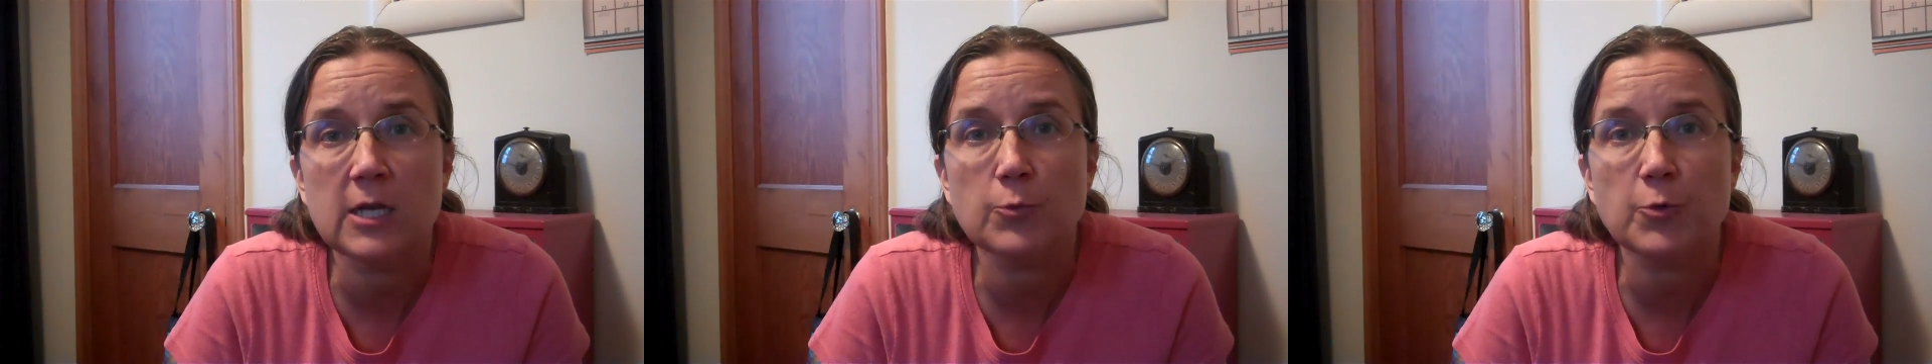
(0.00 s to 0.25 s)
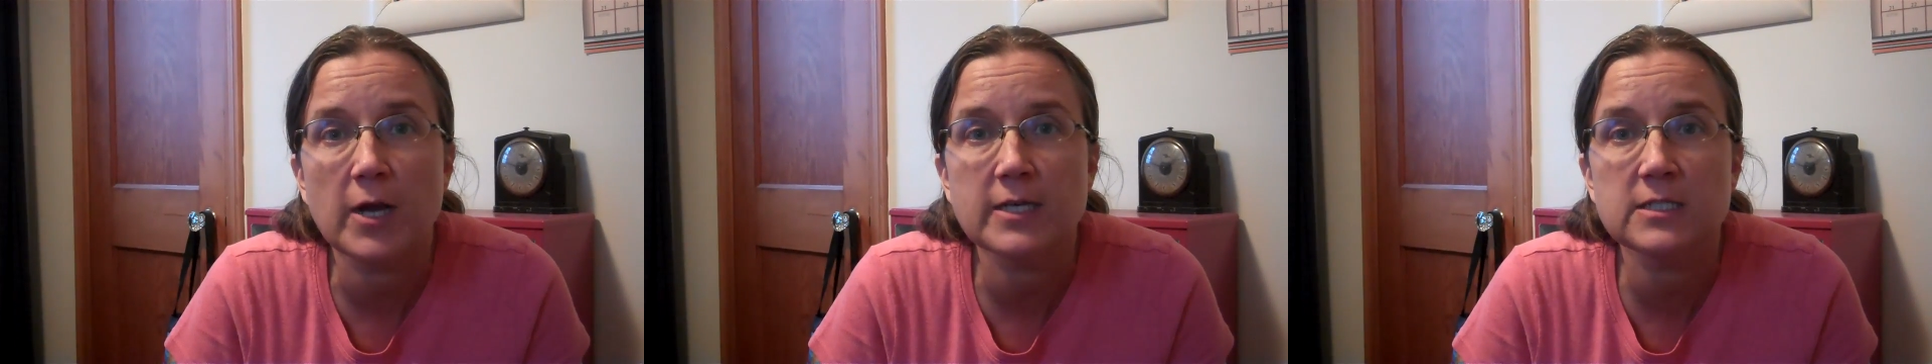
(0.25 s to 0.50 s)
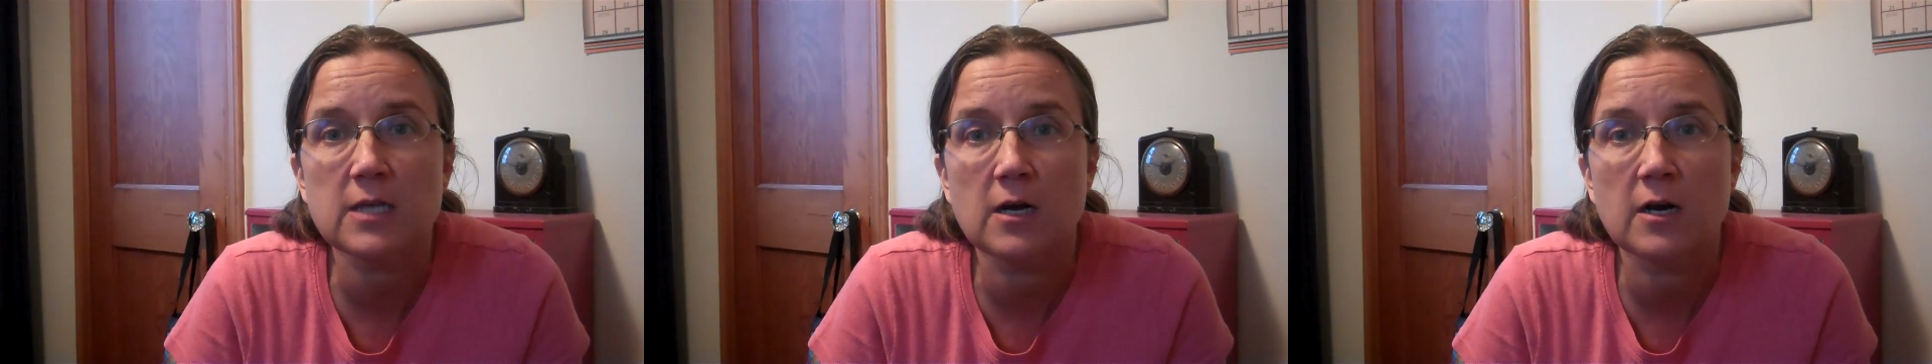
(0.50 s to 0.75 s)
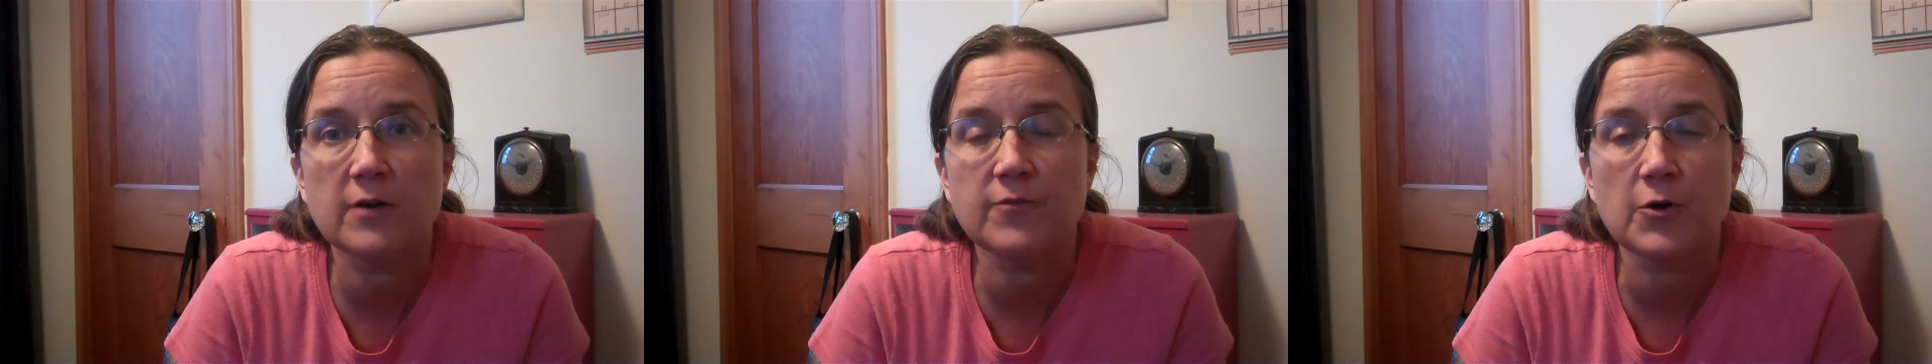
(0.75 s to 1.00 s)
low price
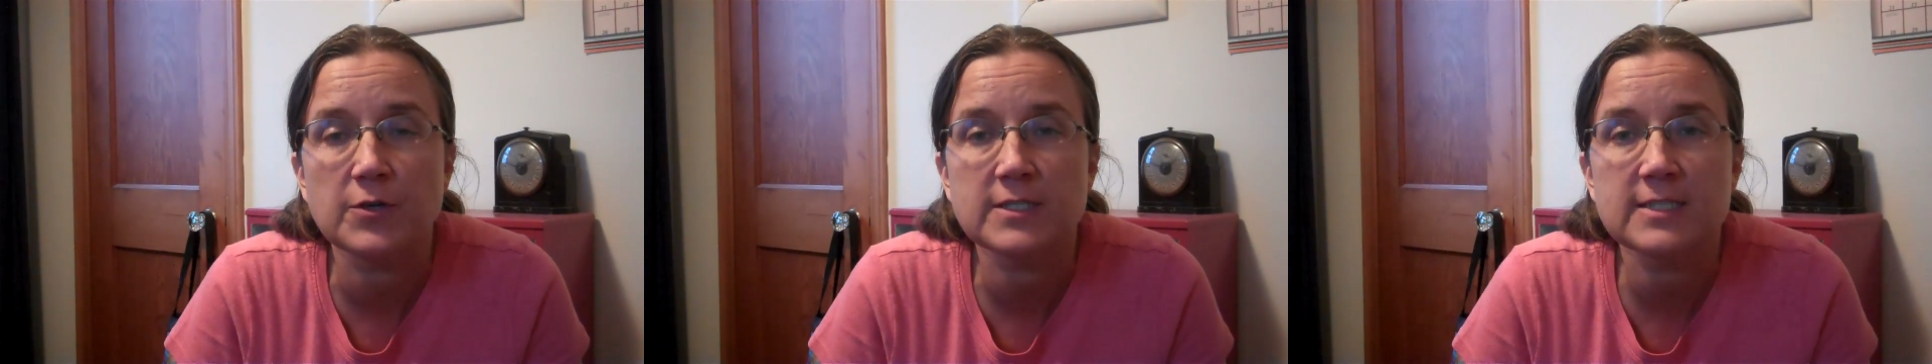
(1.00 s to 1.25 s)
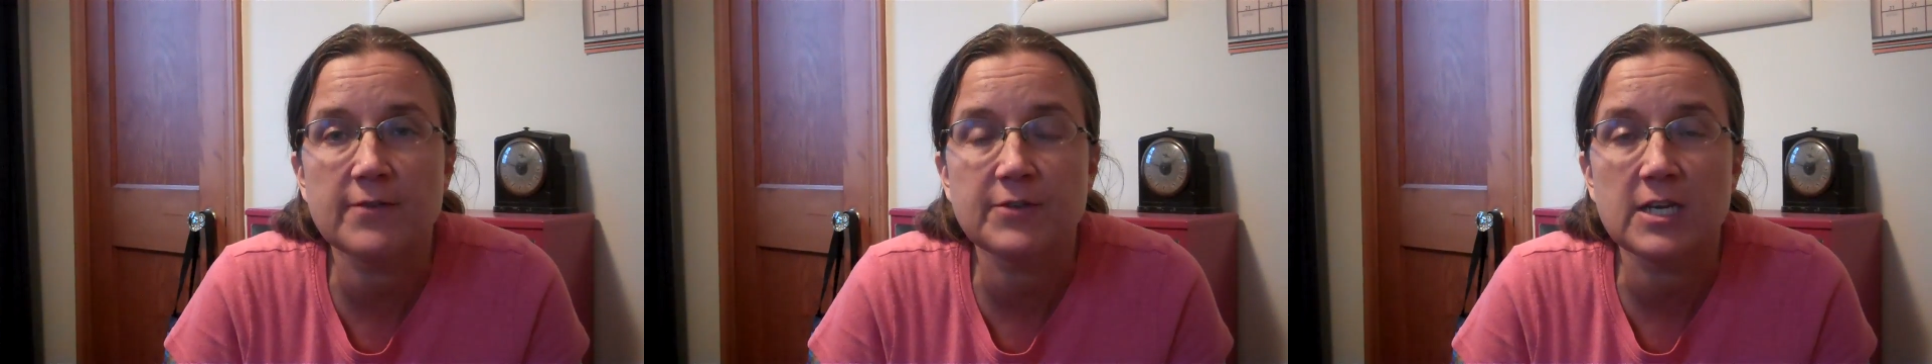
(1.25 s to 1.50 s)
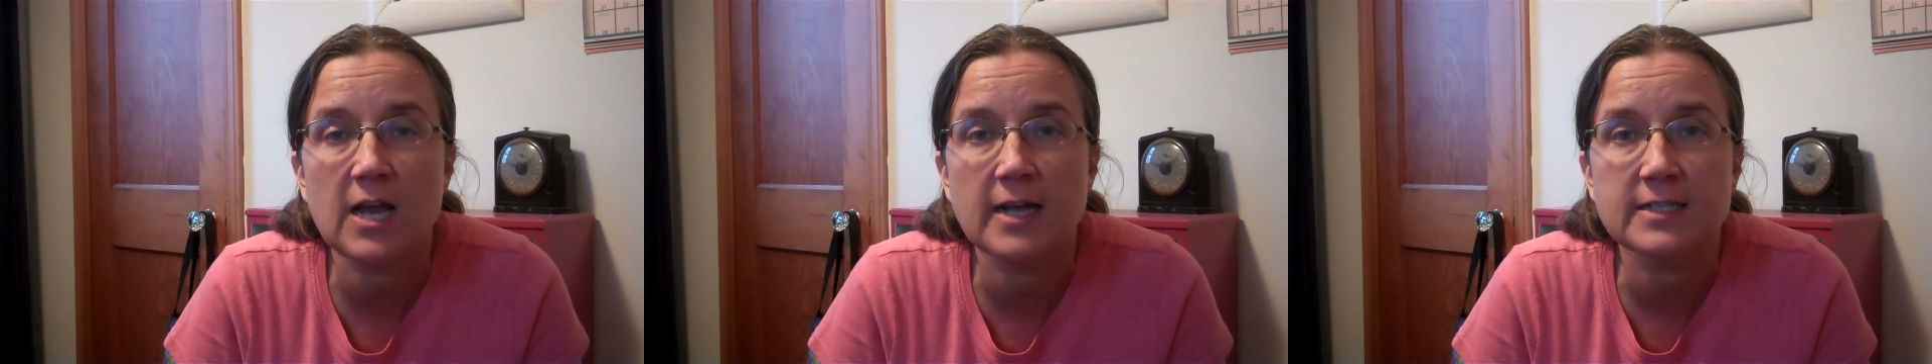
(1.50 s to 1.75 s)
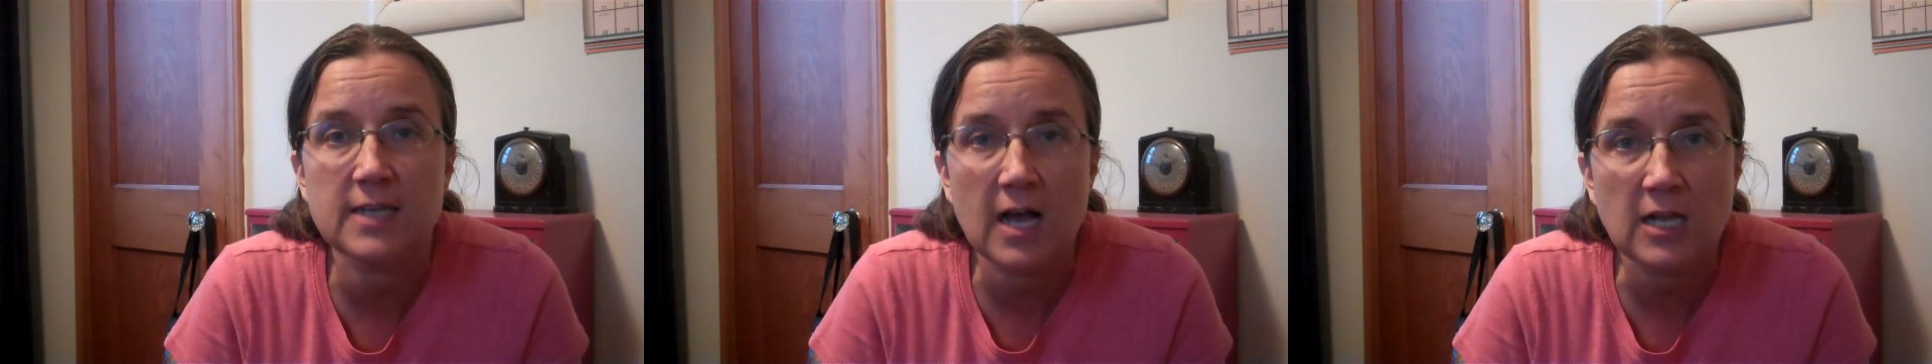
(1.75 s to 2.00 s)
of only
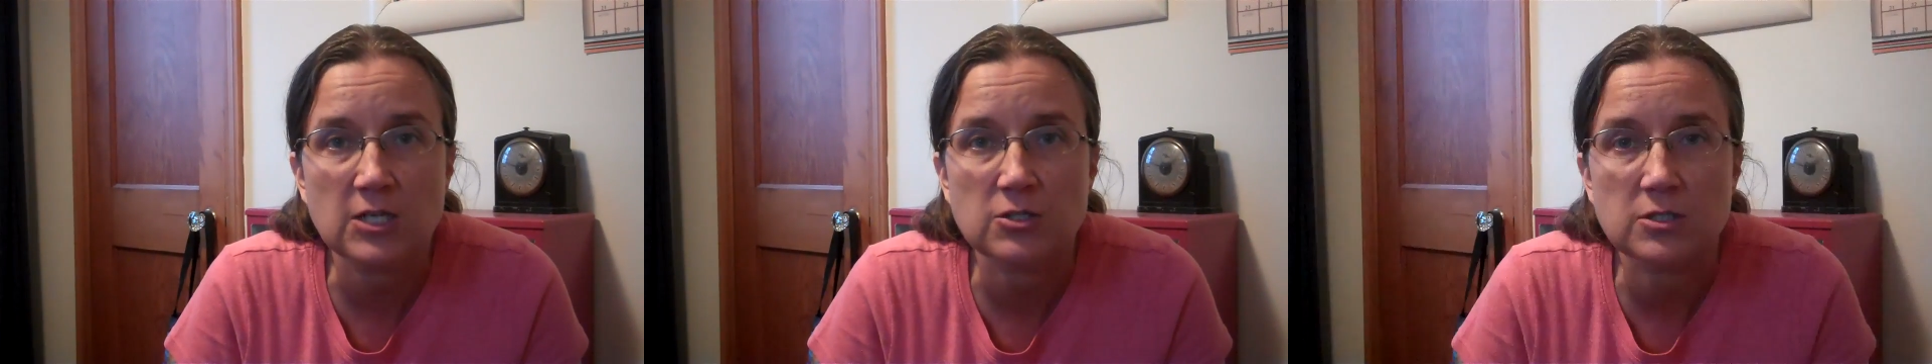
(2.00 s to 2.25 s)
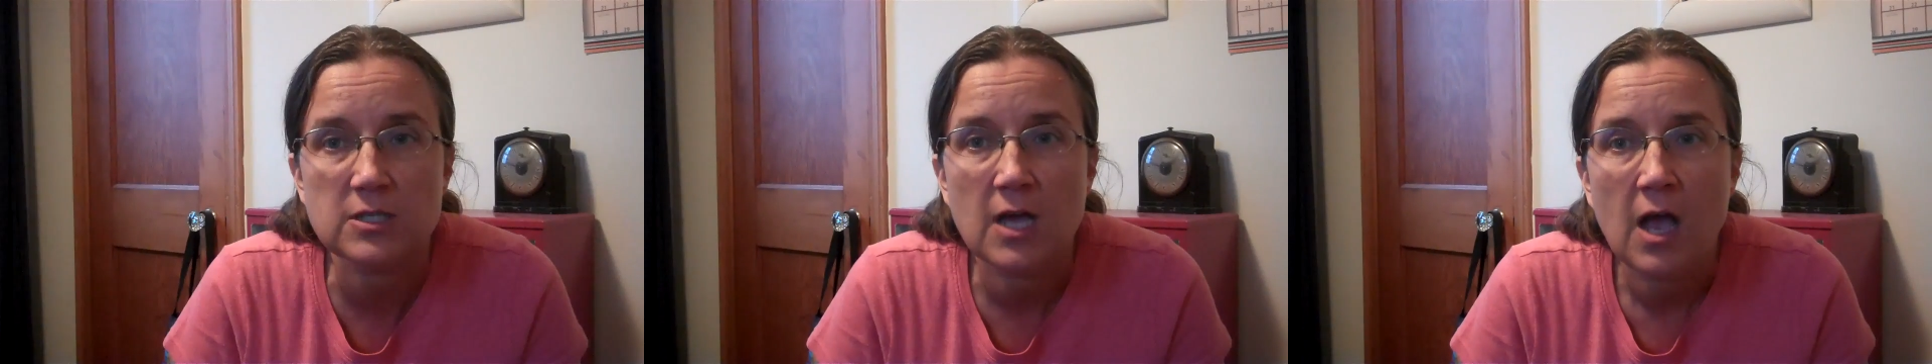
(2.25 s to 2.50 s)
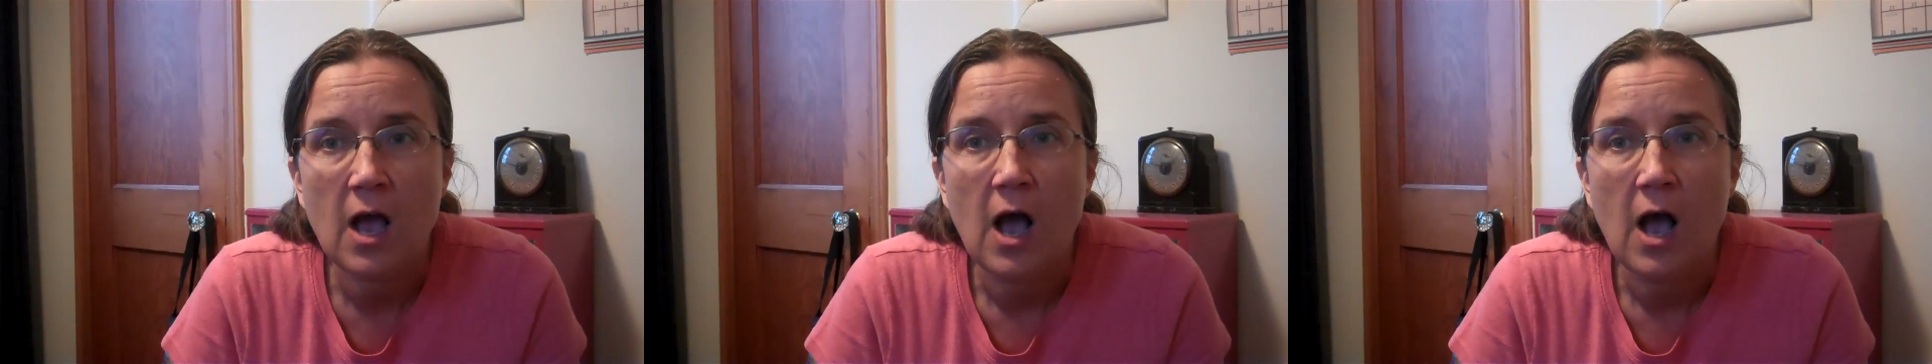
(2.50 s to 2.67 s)
$79.